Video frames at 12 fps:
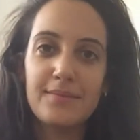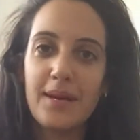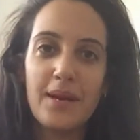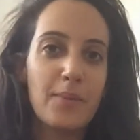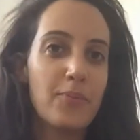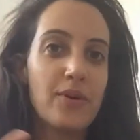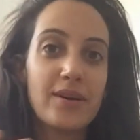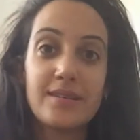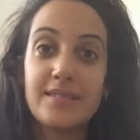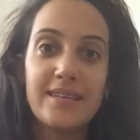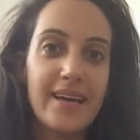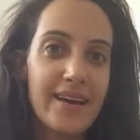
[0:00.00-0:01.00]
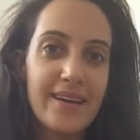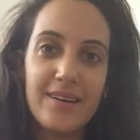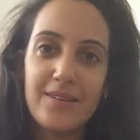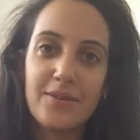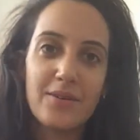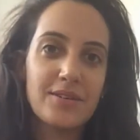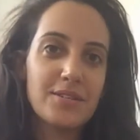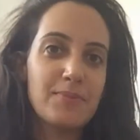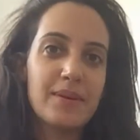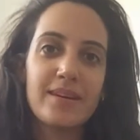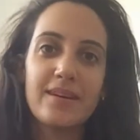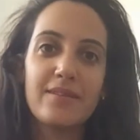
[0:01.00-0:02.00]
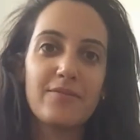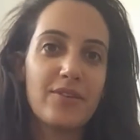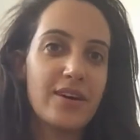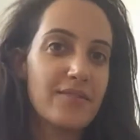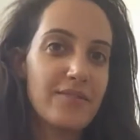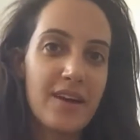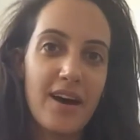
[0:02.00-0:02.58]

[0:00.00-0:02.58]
an important date, or speaking in front of an